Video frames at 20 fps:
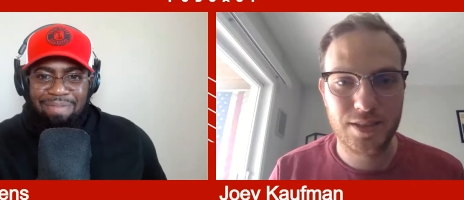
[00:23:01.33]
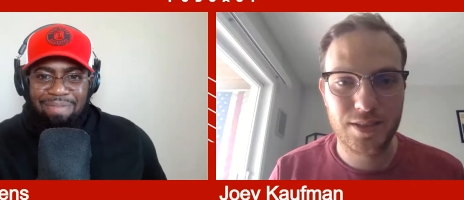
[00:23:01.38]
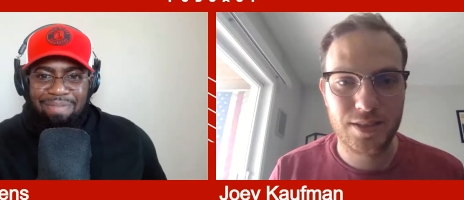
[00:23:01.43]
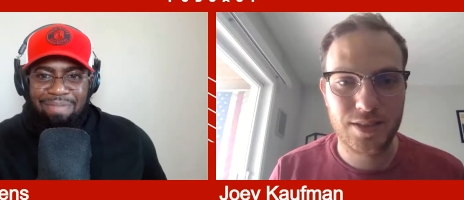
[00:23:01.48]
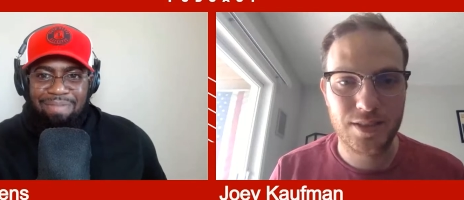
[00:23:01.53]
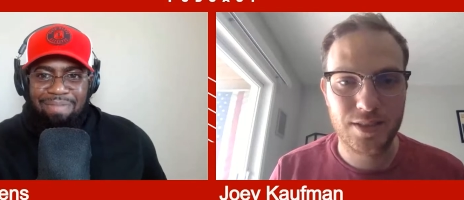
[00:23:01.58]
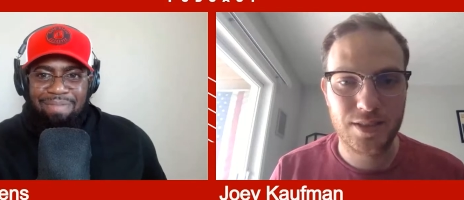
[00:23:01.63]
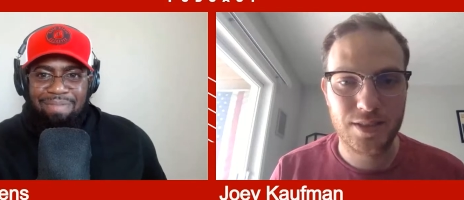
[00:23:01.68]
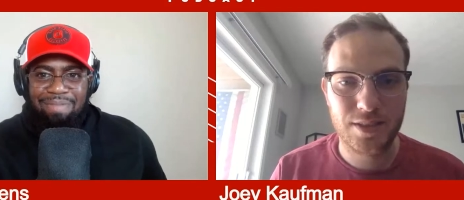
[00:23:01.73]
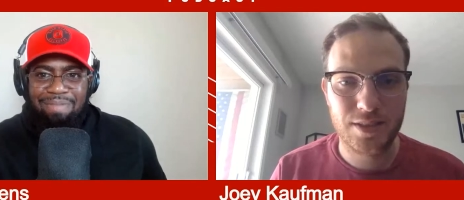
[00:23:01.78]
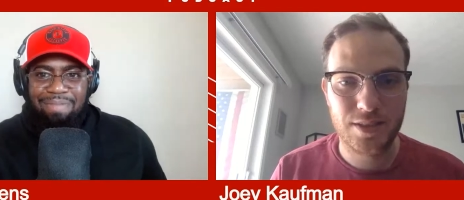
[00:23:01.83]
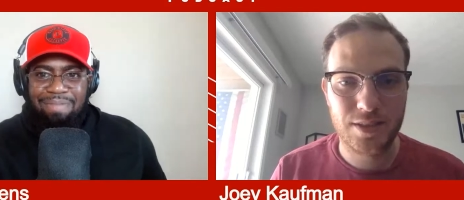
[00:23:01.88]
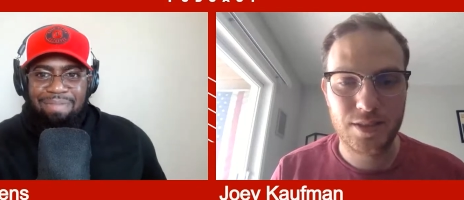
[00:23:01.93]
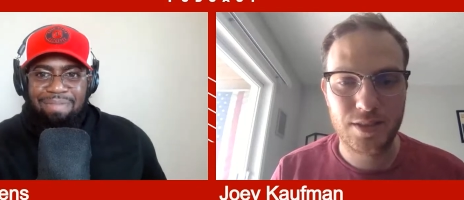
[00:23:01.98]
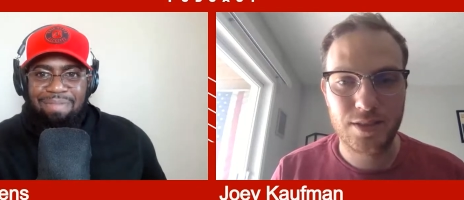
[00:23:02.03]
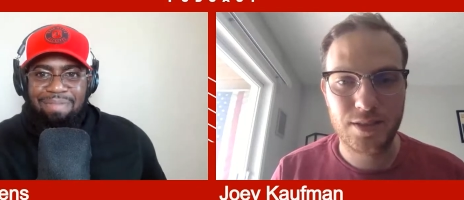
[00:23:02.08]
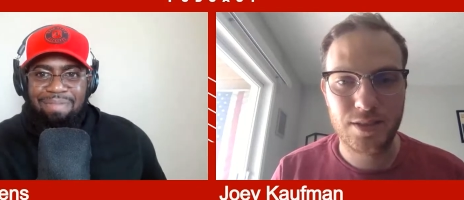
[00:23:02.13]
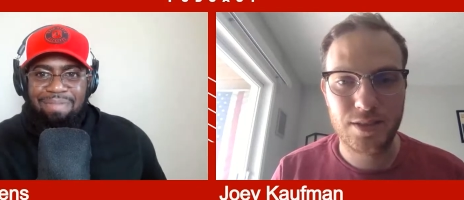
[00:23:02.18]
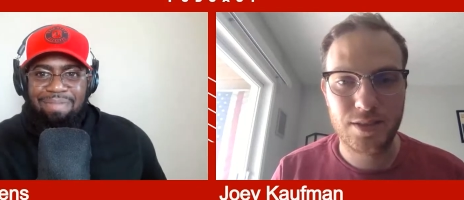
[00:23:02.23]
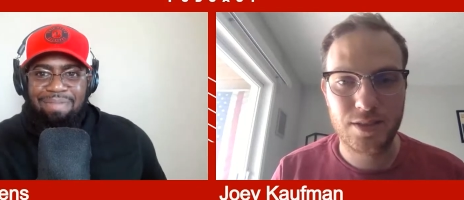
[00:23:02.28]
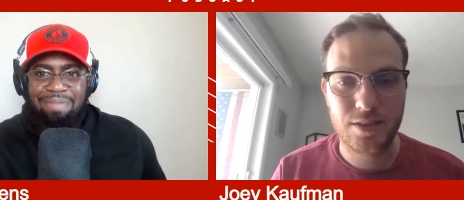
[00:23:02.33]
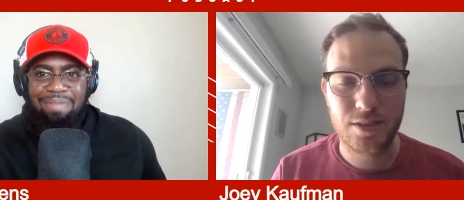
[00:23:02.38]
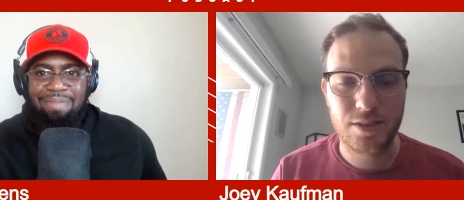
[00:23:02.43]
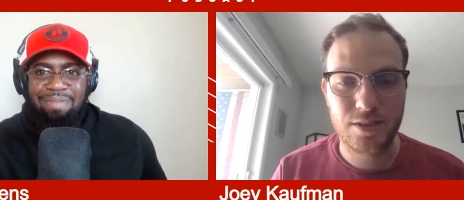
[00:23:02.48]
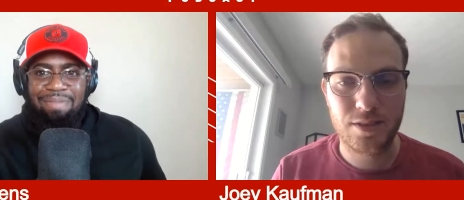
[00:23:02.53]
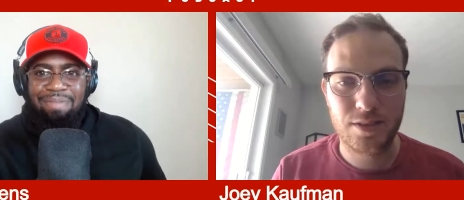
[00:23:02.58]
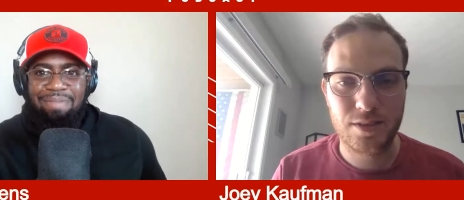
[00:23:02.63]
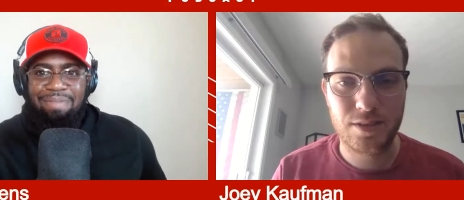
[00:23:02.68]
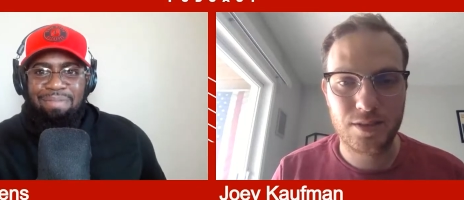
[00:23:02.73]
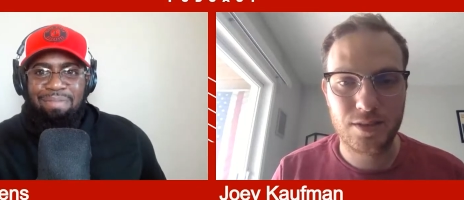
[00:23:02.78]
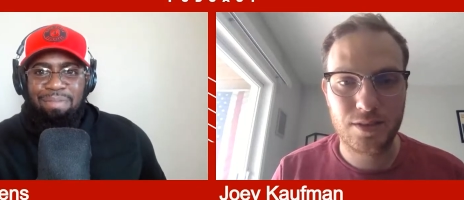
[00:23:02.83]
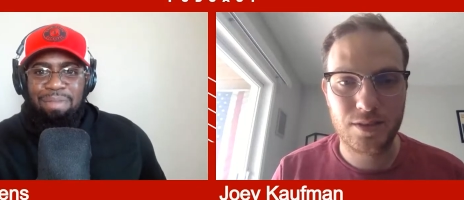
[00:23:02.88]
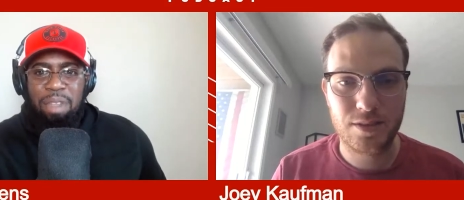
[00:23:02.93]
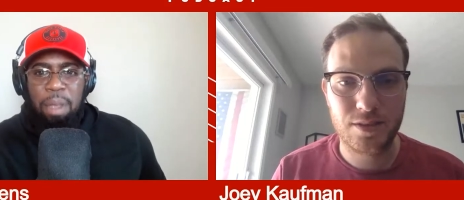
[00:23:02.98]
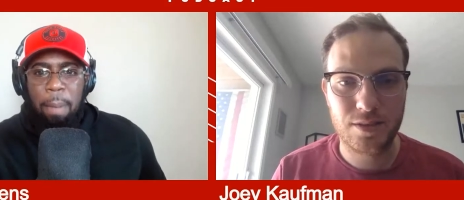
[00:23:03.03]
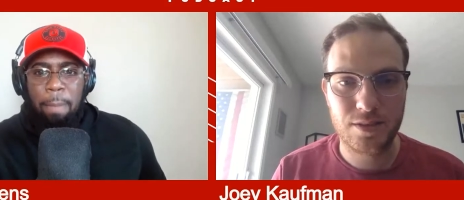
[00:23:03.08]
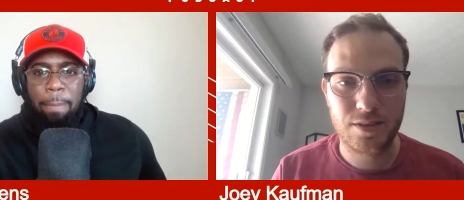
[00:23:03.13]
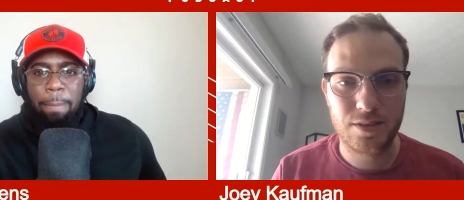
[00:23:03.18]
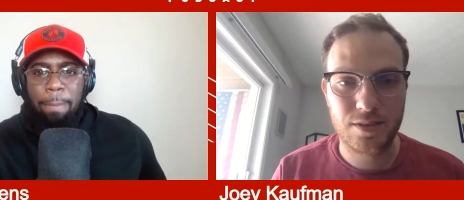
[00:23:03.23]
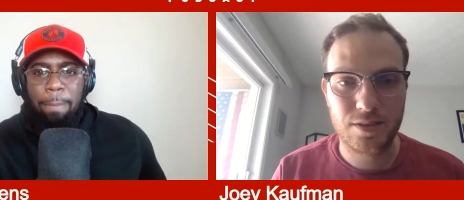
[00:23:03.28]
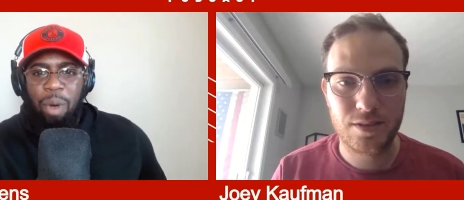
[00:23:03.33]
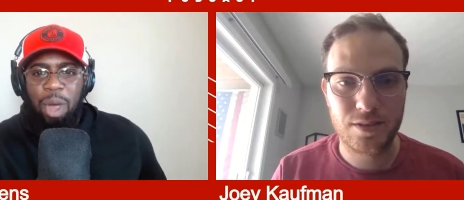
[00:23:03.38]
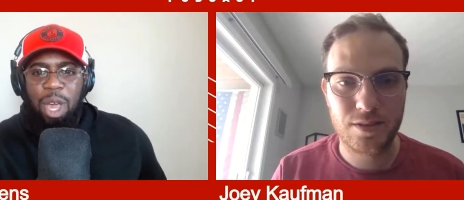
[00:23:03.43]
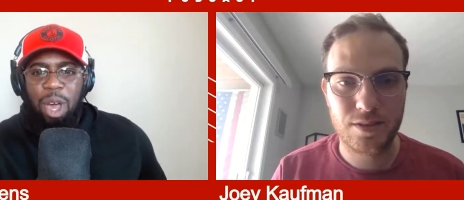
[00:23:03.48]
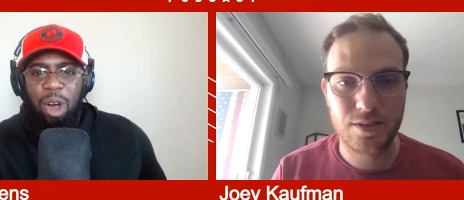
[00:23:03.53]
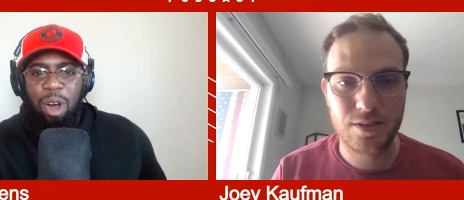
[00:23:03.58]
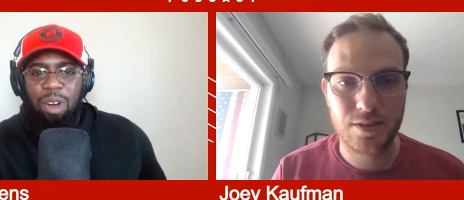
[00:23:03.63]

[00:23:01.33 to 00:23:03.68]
(silence)